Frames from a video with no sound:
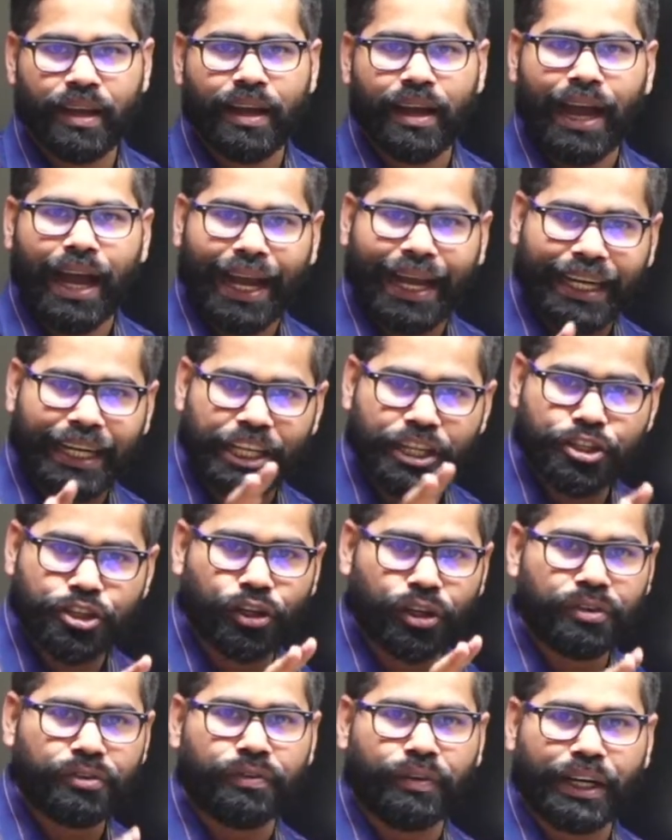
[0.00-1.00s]

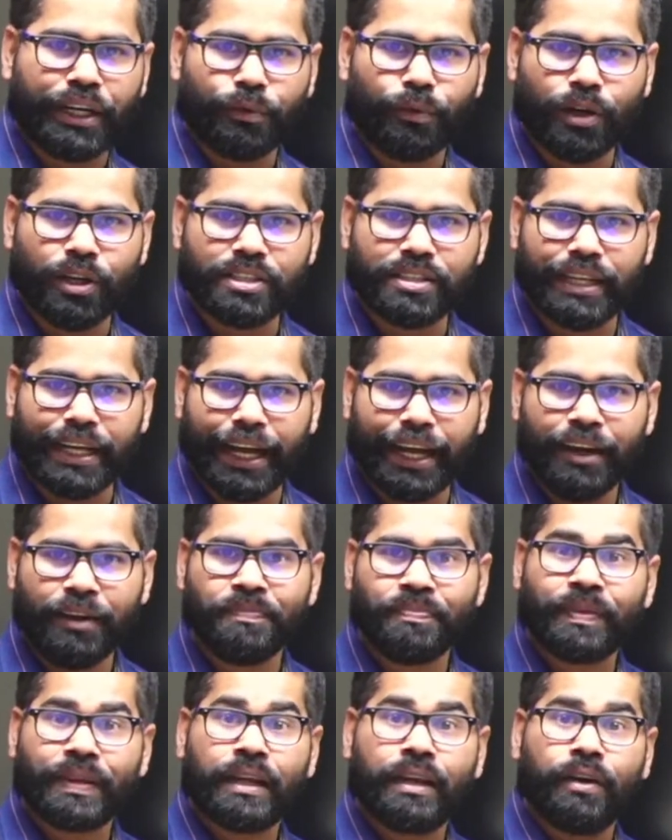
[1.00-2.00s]
AgriSure fund was there,
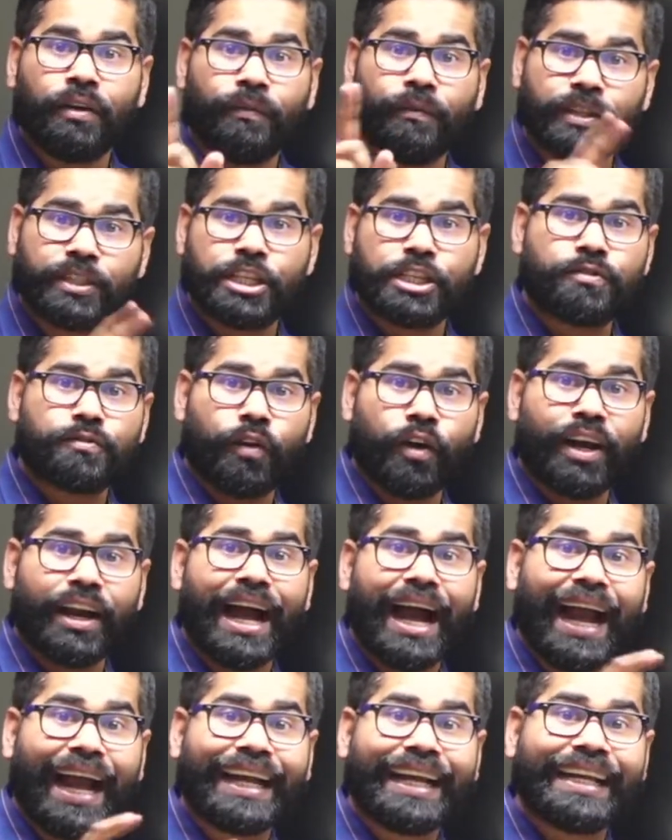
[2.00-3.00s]
which is for
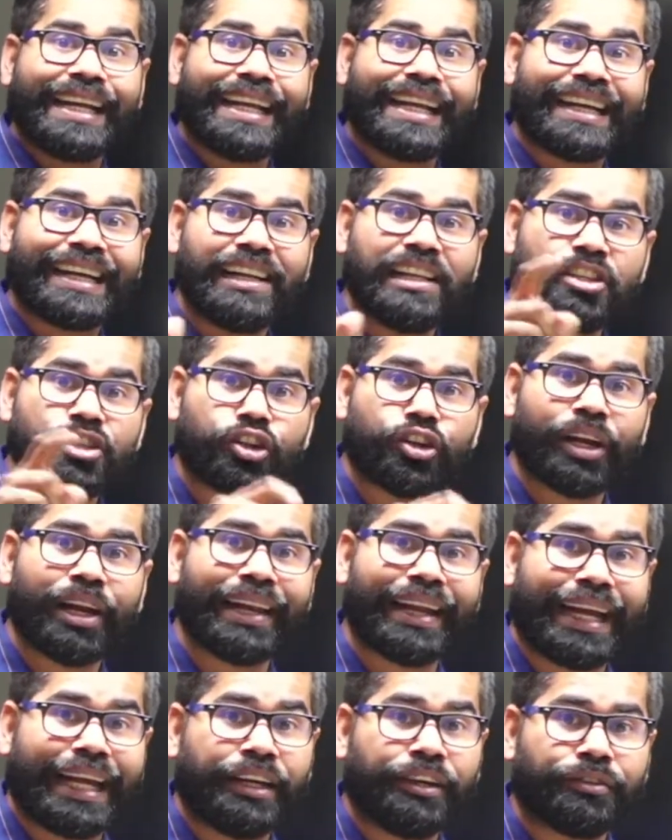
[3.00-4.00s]
agricultural
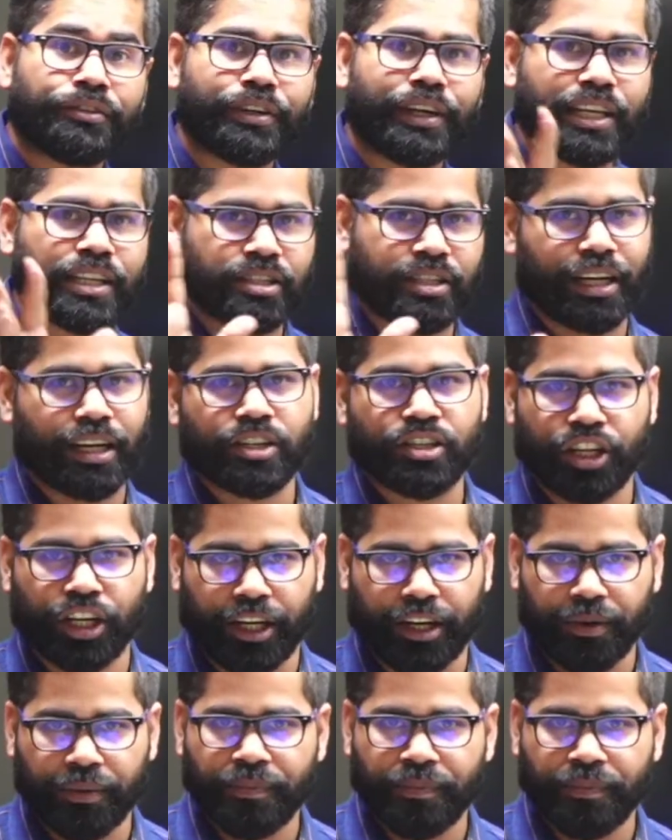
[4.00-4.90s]
infrastructure.